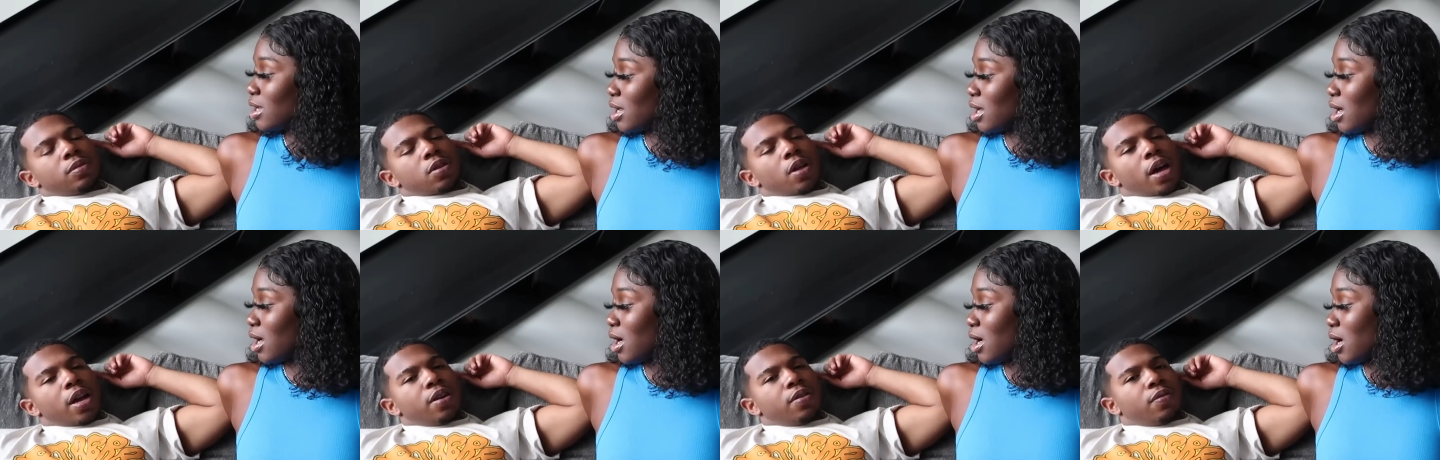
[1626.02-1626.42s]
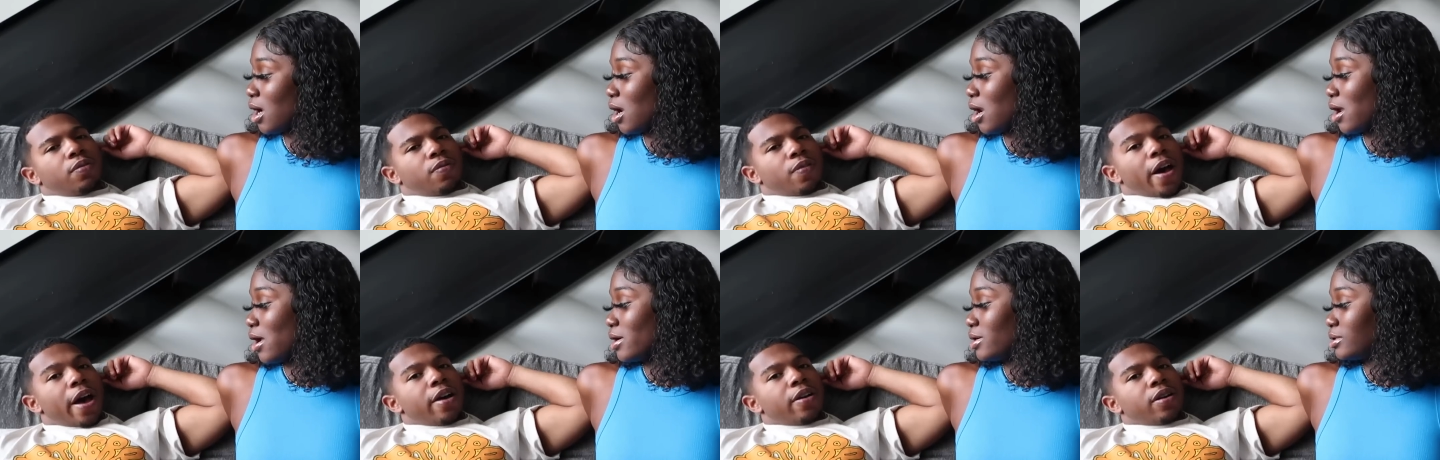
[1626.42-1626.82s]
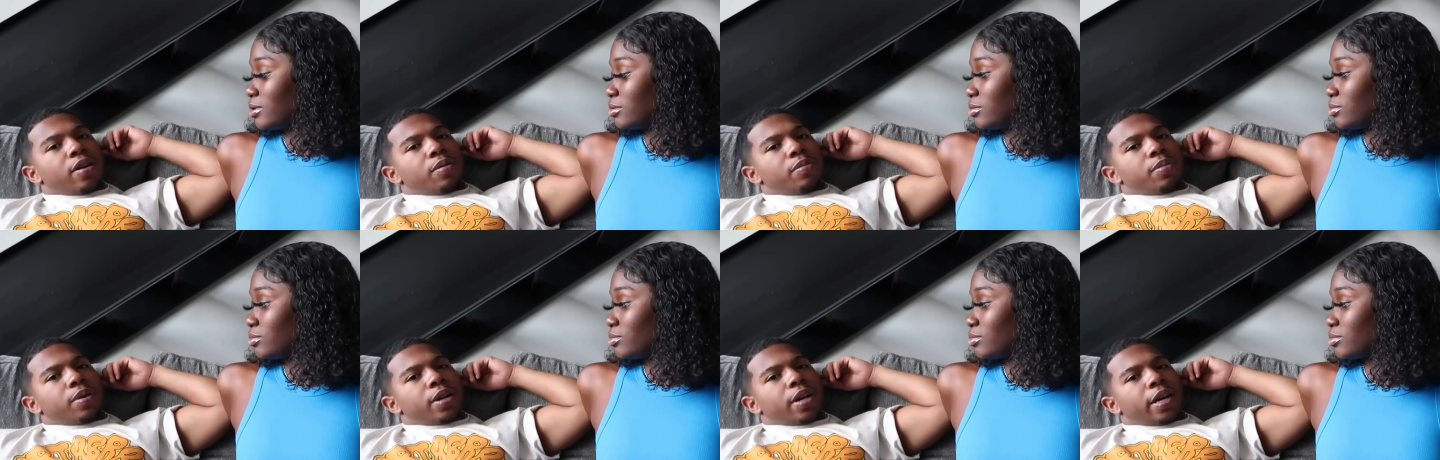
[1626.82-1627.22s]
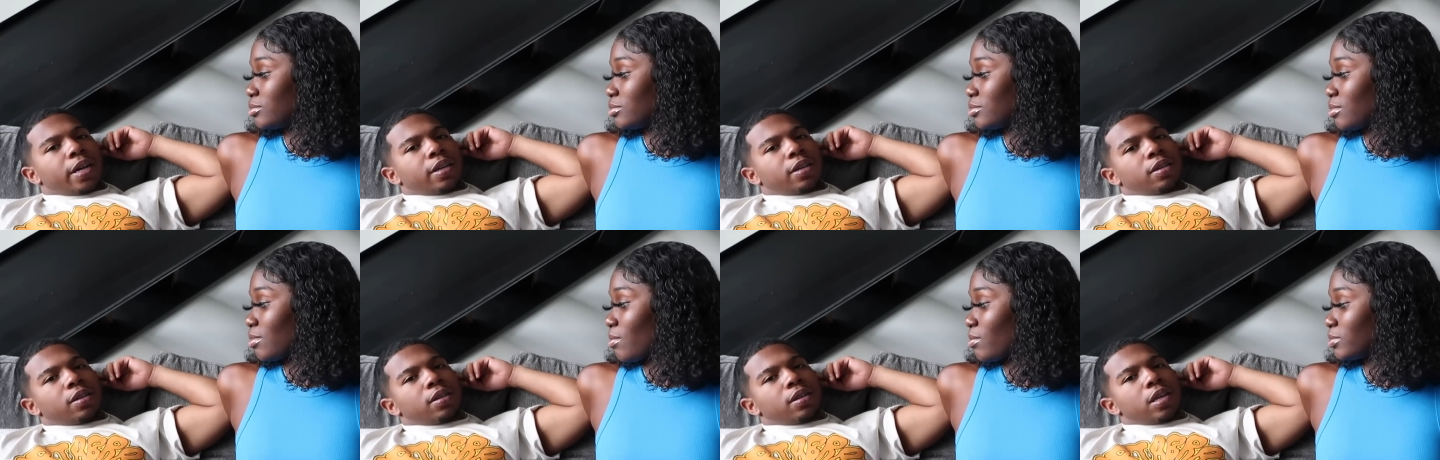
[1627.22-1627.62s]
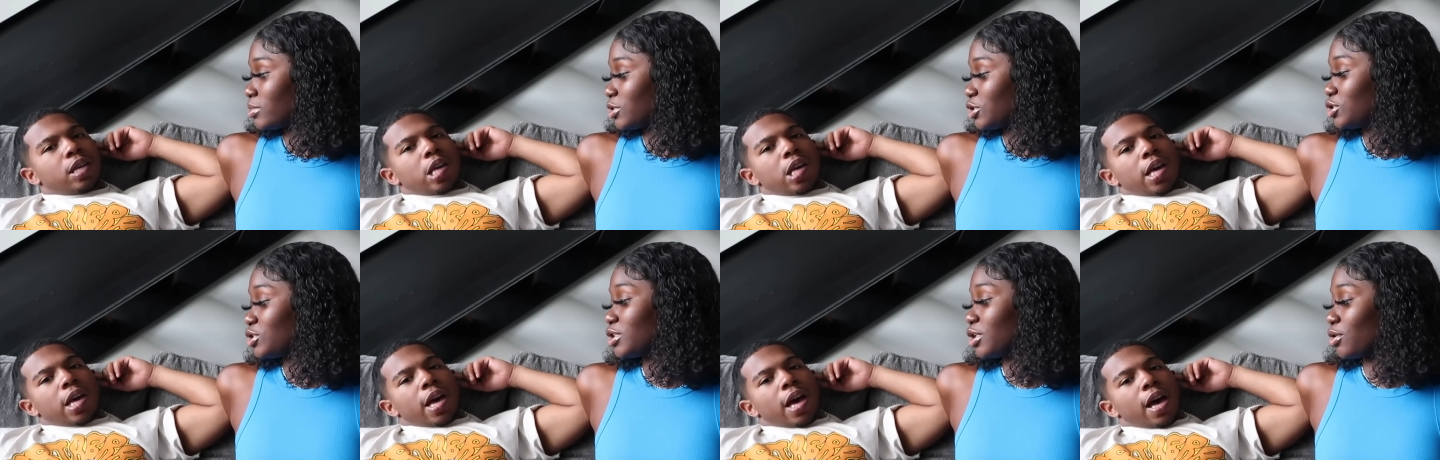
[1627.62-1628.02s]
Speaker 1: no, I didn't fire him, but like,
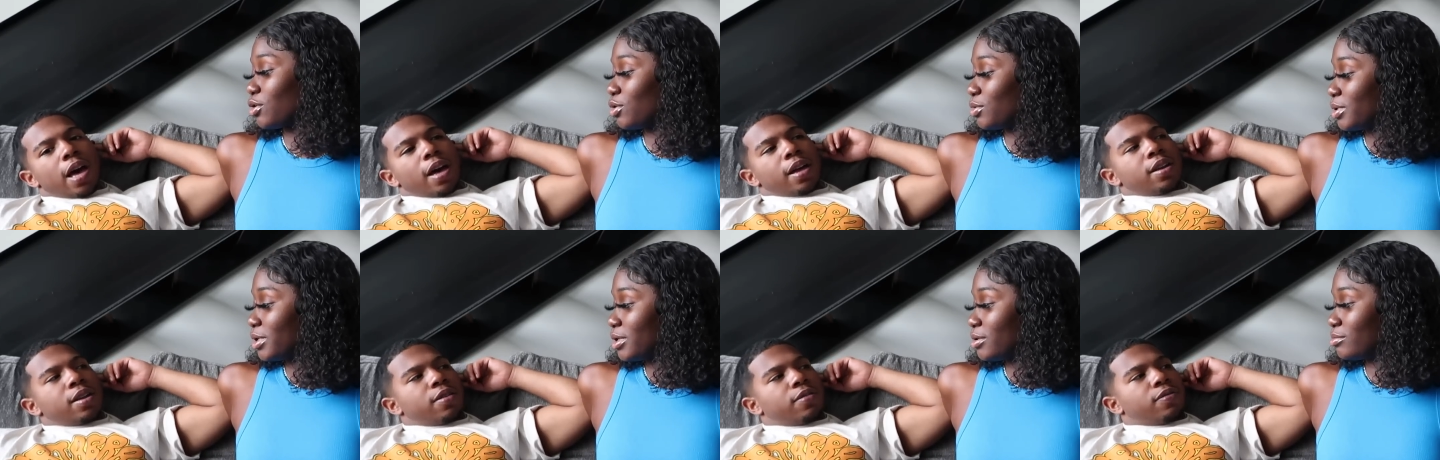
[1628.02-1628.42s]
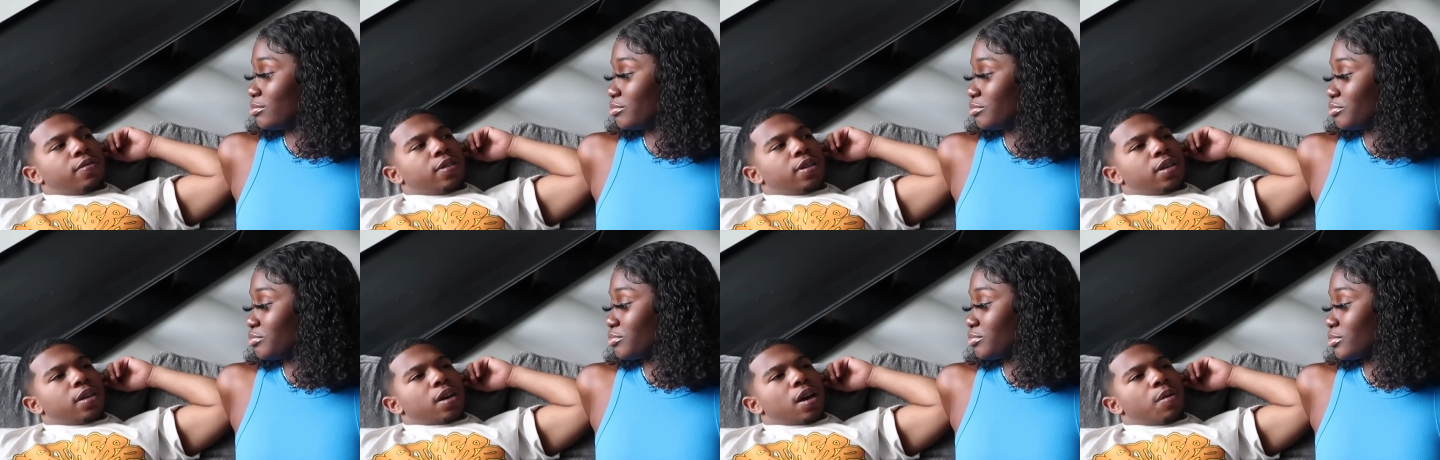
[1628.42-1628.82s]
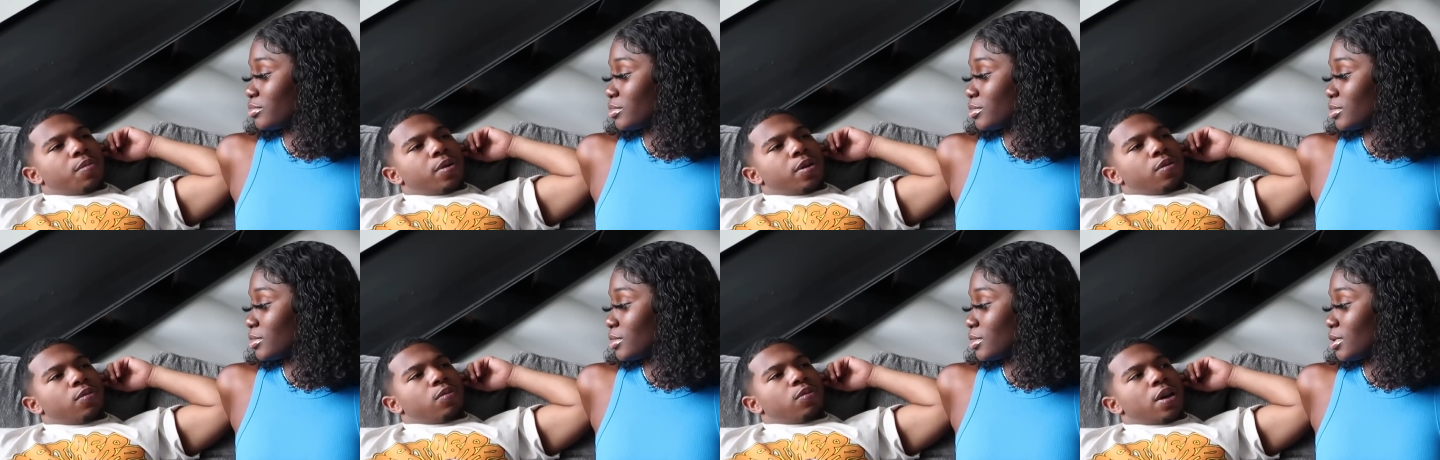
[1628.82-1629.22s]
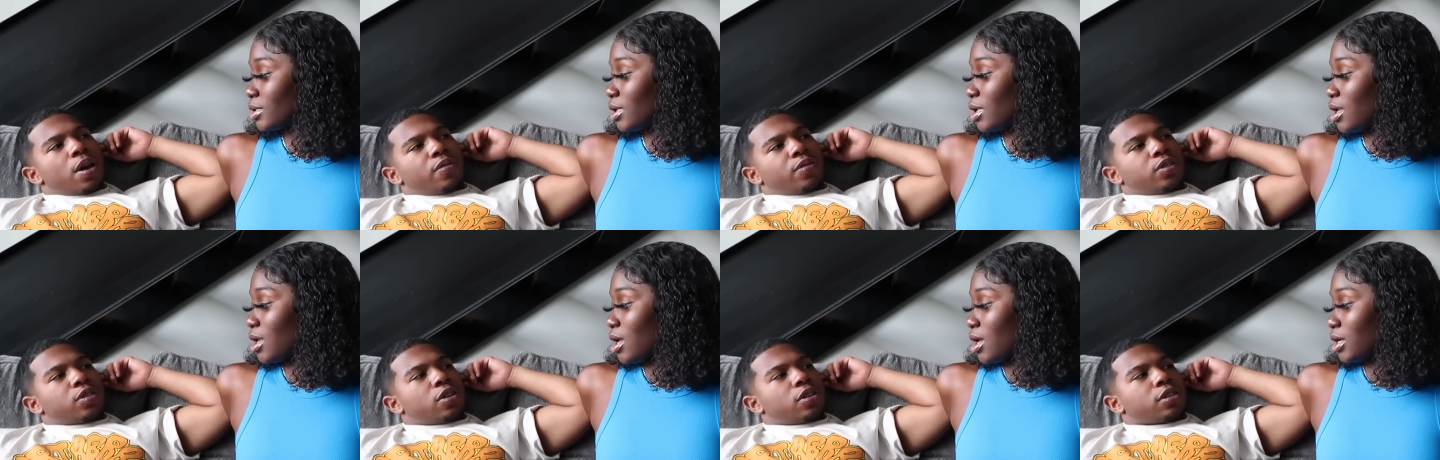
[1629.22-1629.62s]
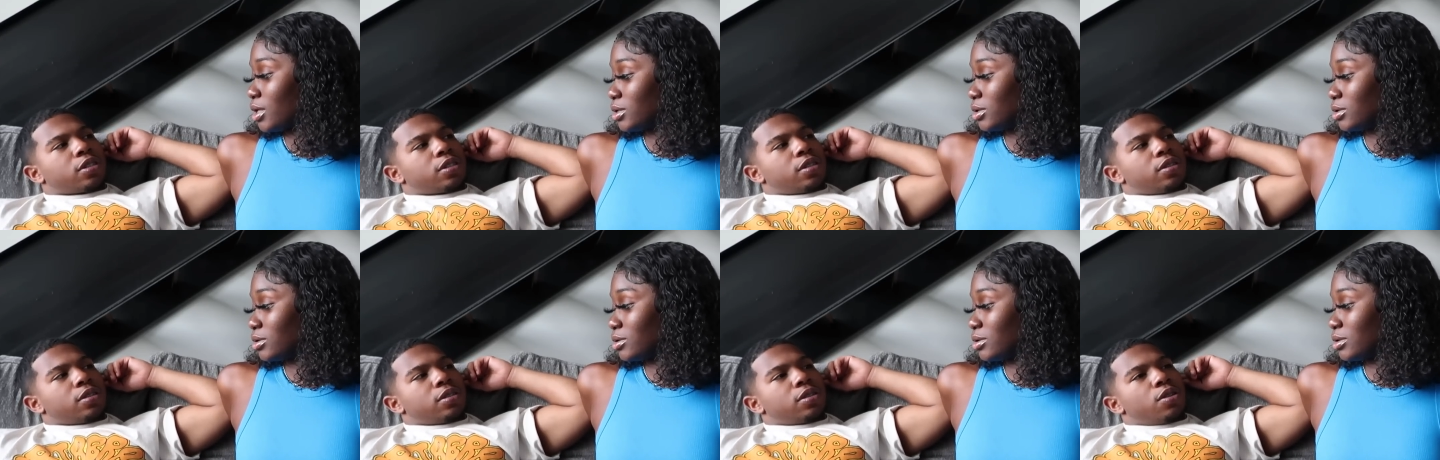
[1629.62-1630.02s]
are you still cool I definitely, I mean, we haven't
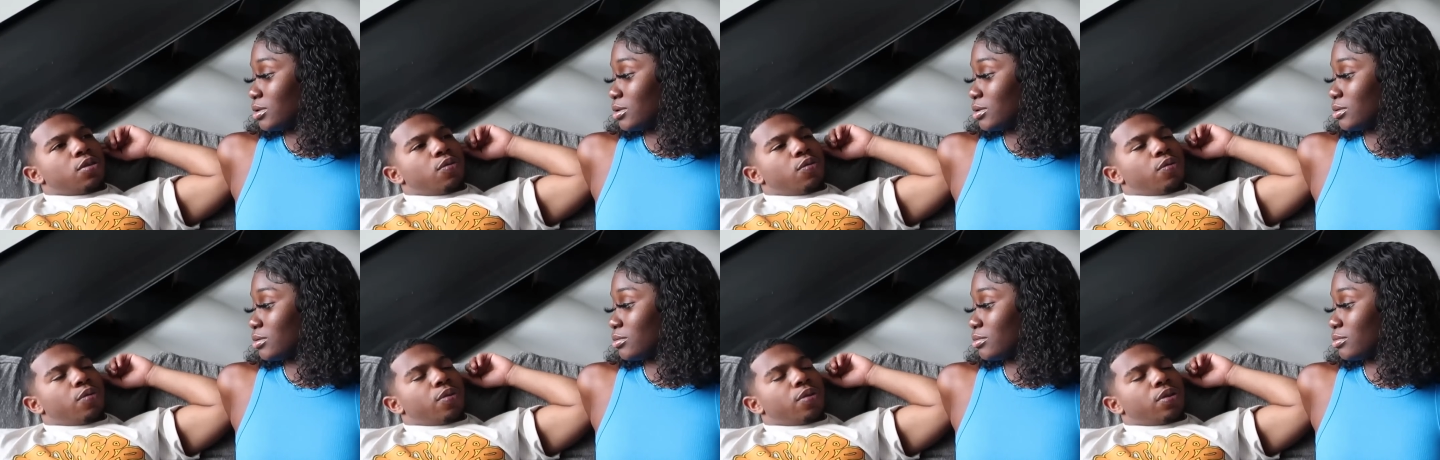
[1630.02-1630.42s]
talked since then,